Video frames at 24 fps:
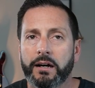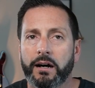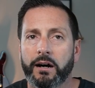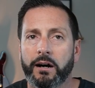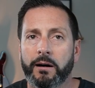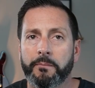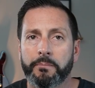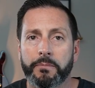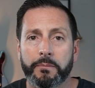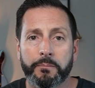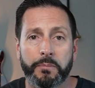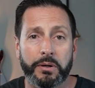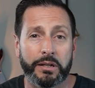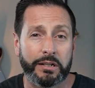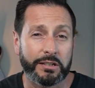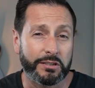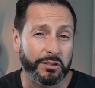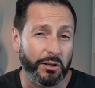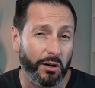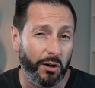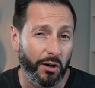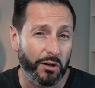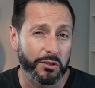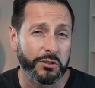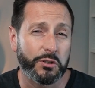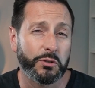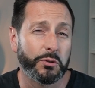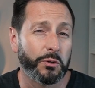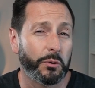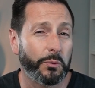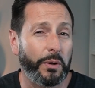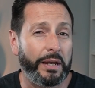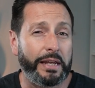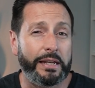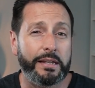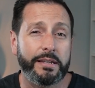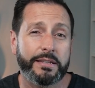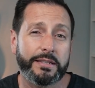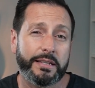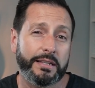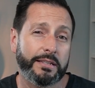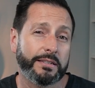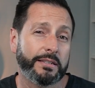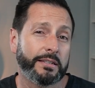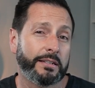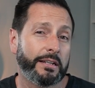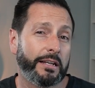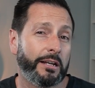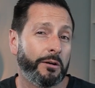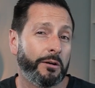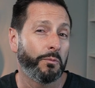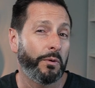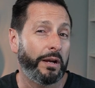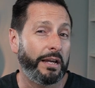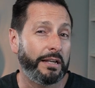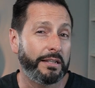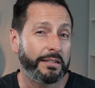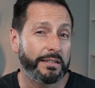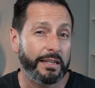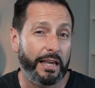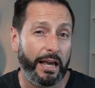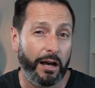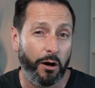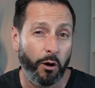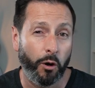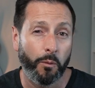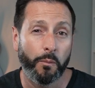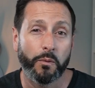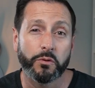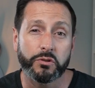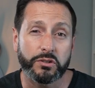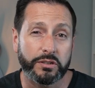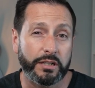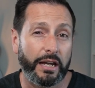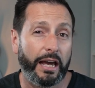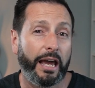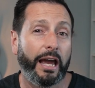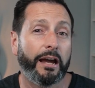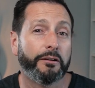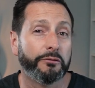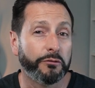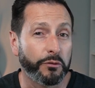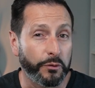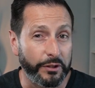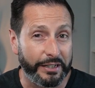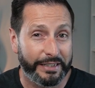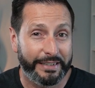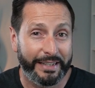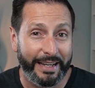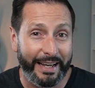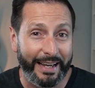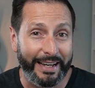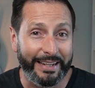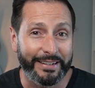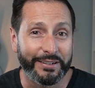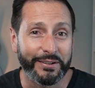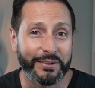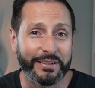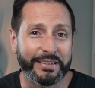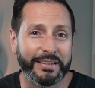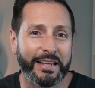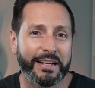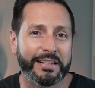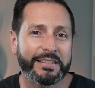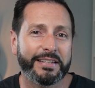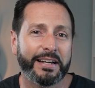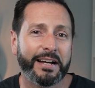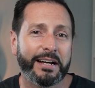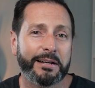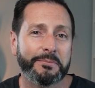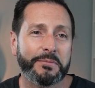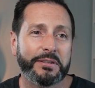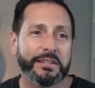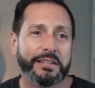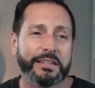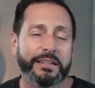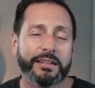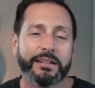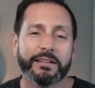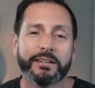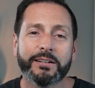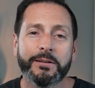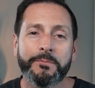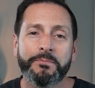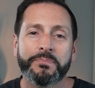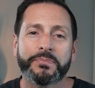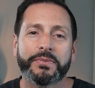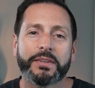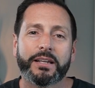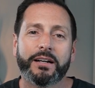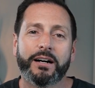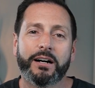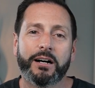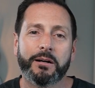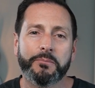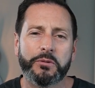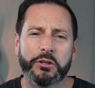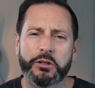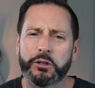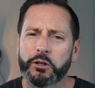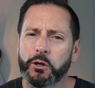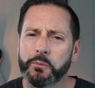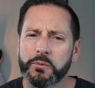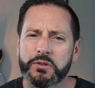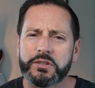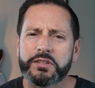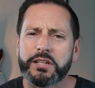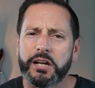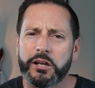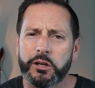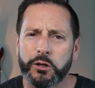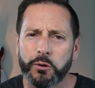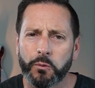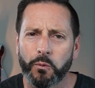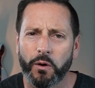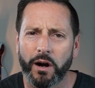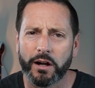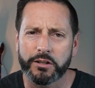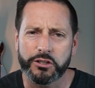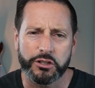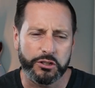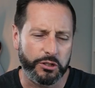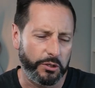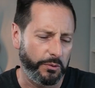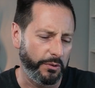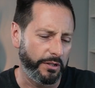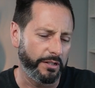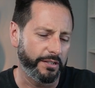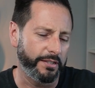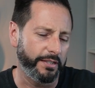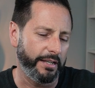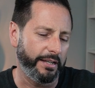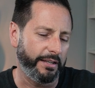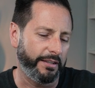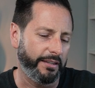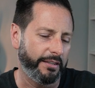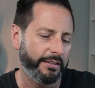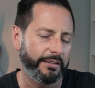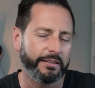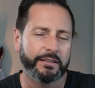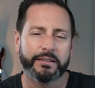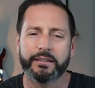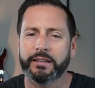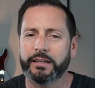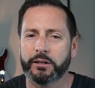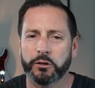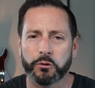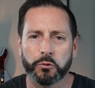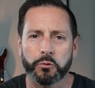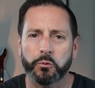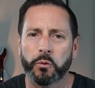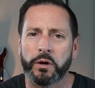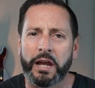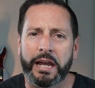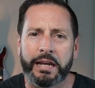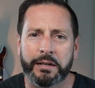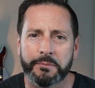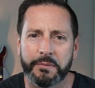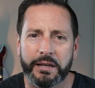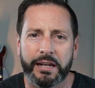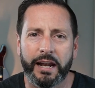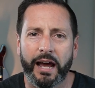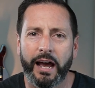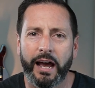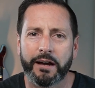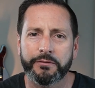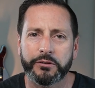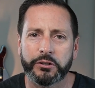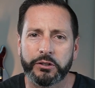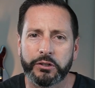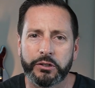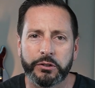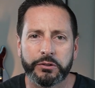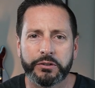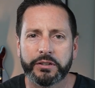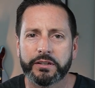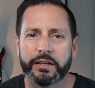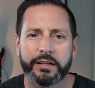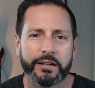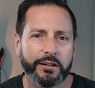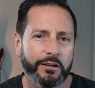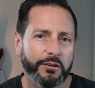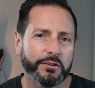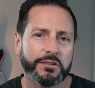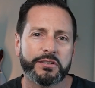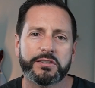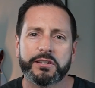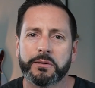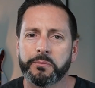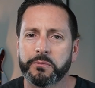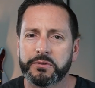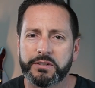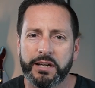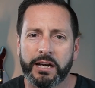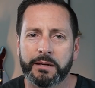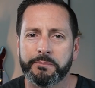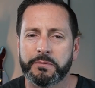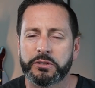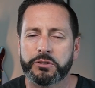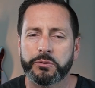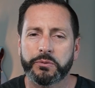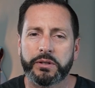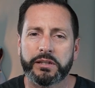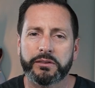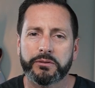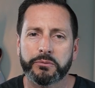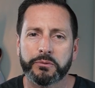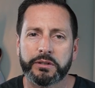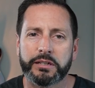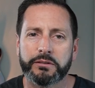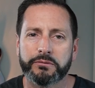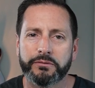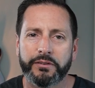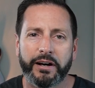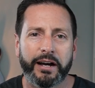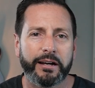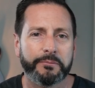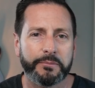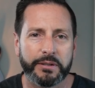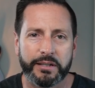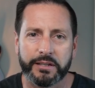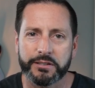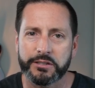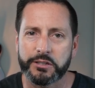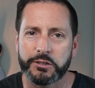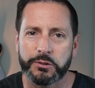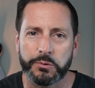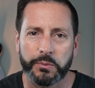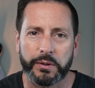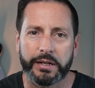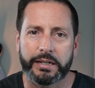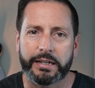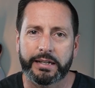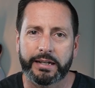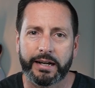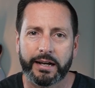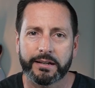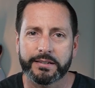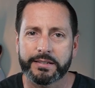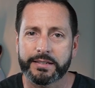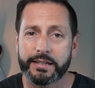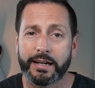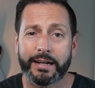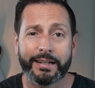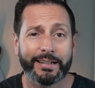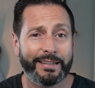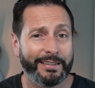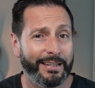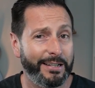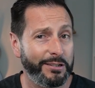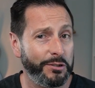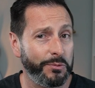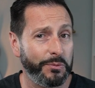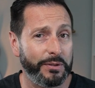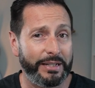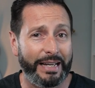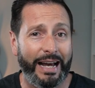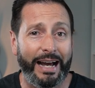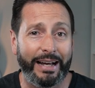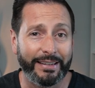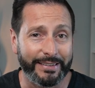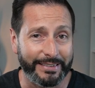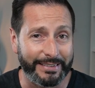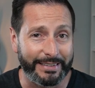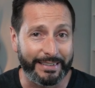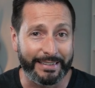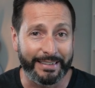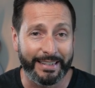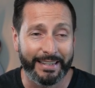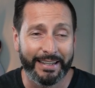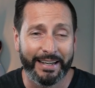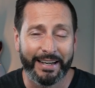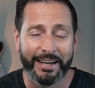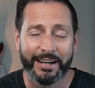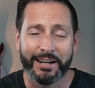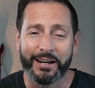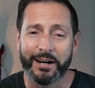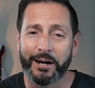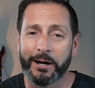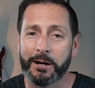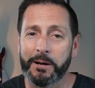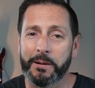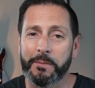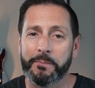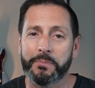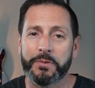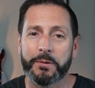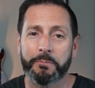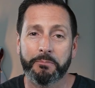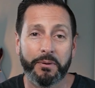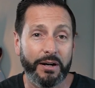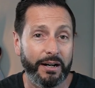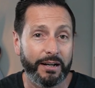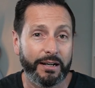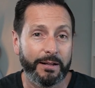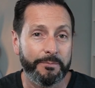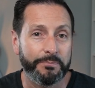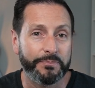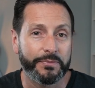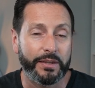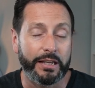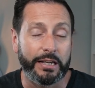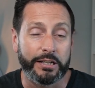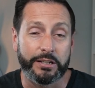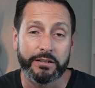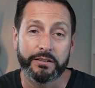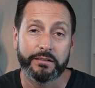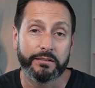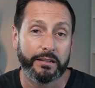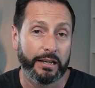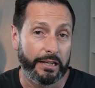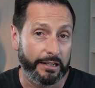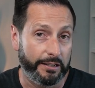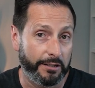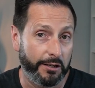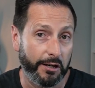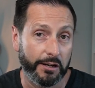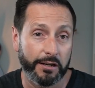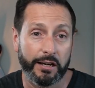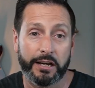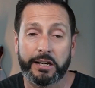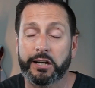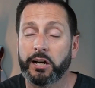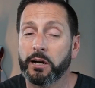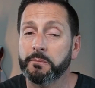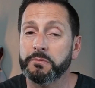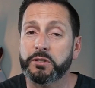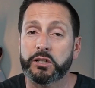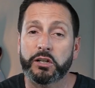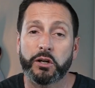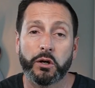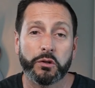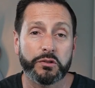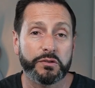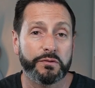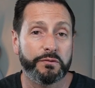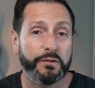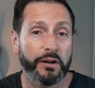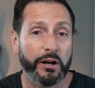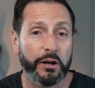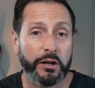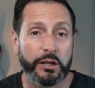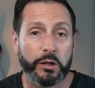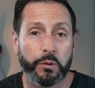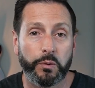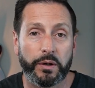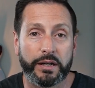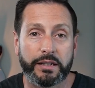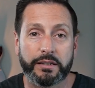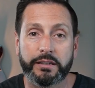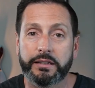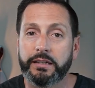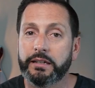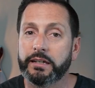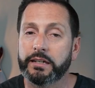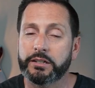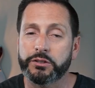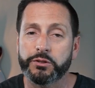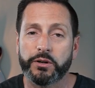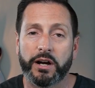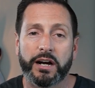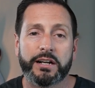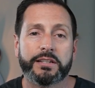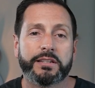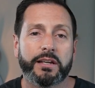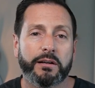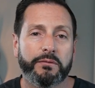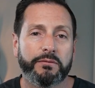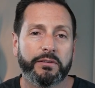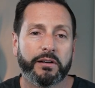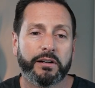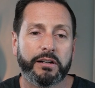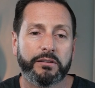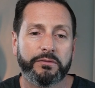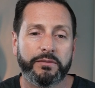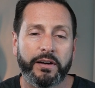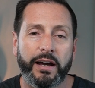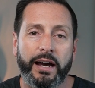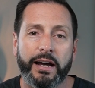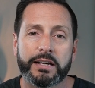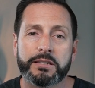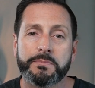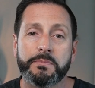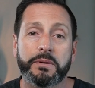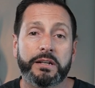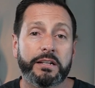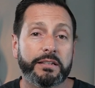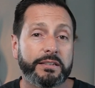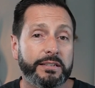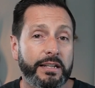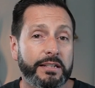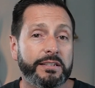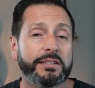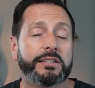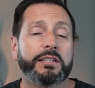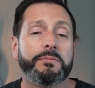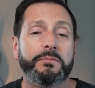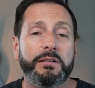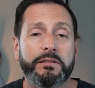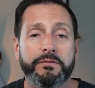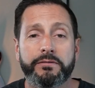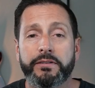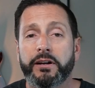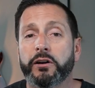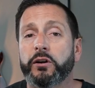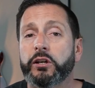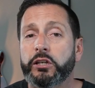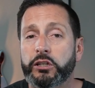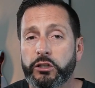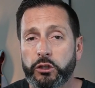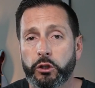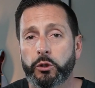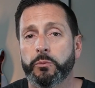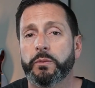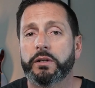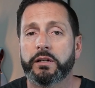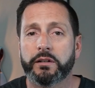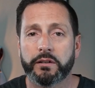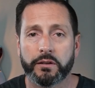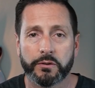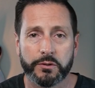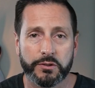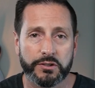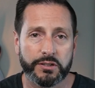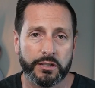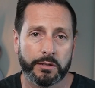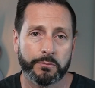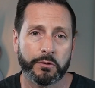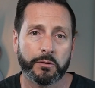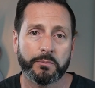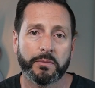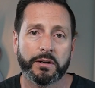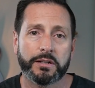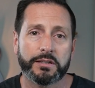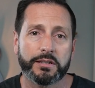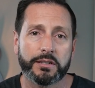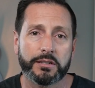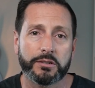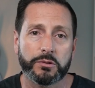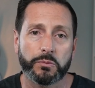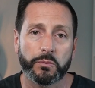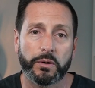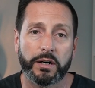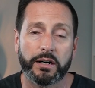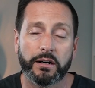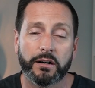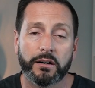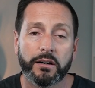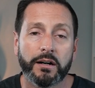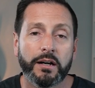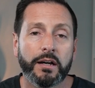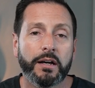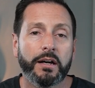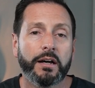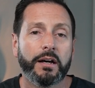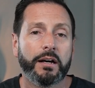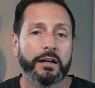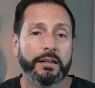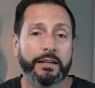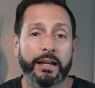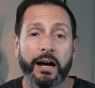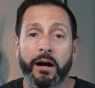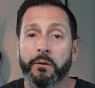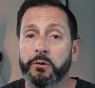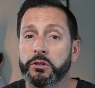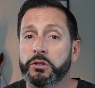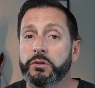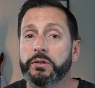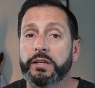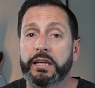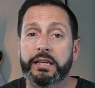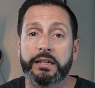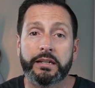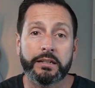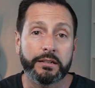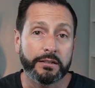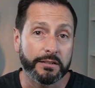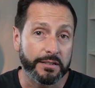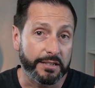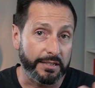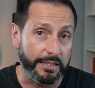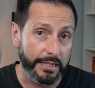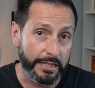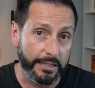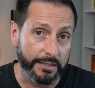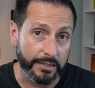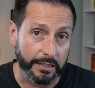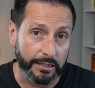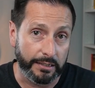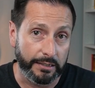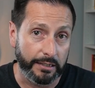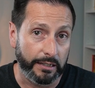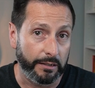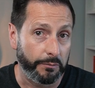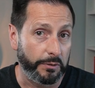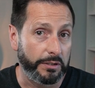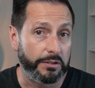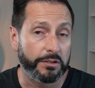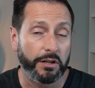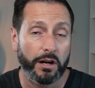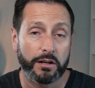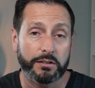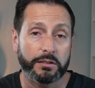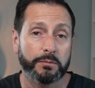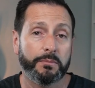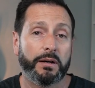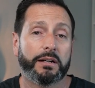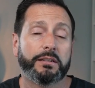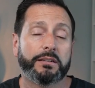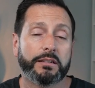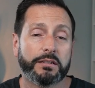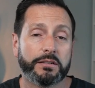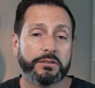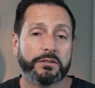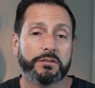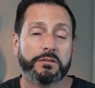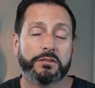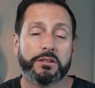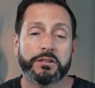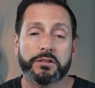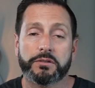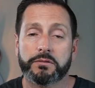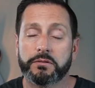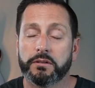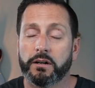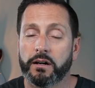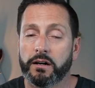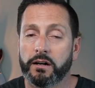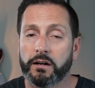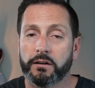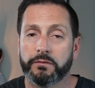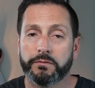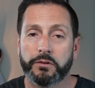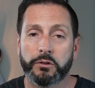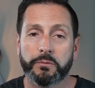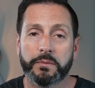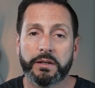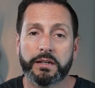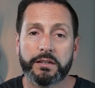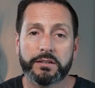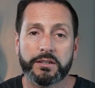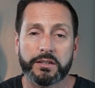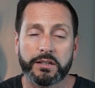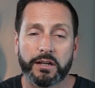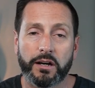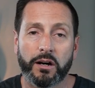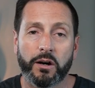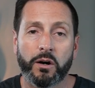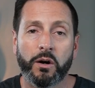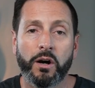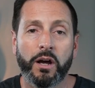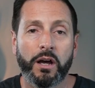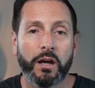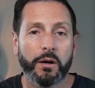Um, but it's also the rainy season. rains almost every day during that time of the year. Um, you can almost set your watch to it. It's like, it'll rain mid-afternoon. You're like, oh, it's sometime between three and five because it's raining outside. That's reality. Um, but it, it, it comes and goes very quickly. It dries up very fast, but it tends to be very humid in those summer months as well. Now, when you get into season, and we talked about this just uh, a few minutes ago,